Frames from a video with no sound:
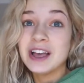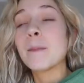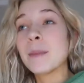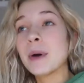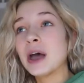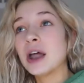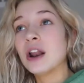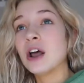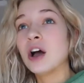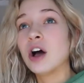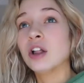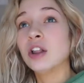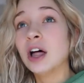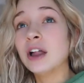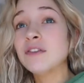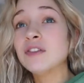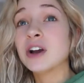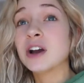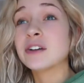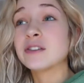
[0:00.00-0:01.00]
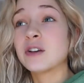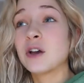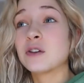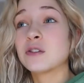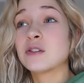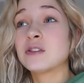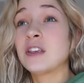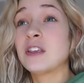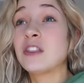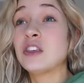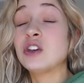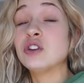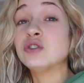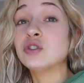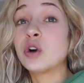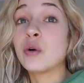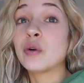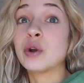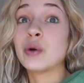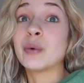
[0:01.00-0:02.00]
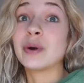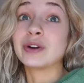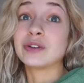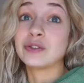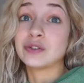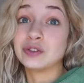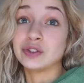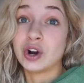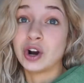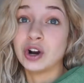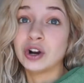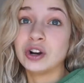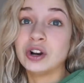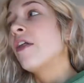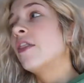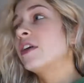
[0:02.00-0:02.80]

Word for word: But a lot of you guys also said that you don't know where to start.